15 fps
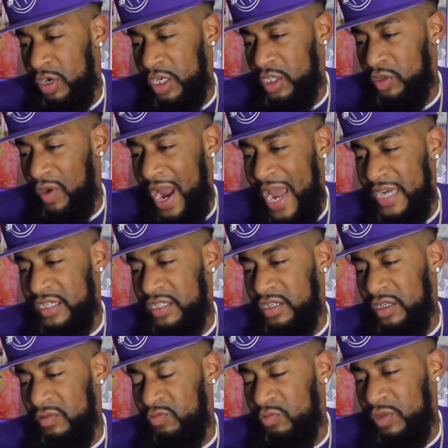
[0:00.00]
to trash
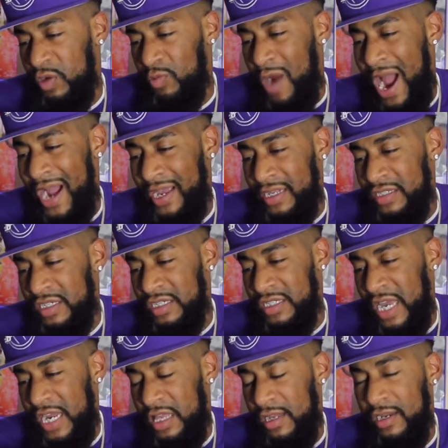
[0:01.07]
the Rockets because
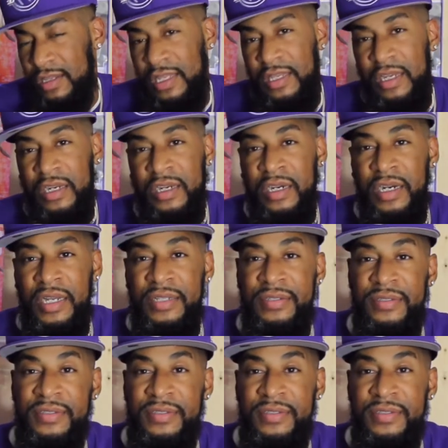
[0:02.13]
they clearly look good.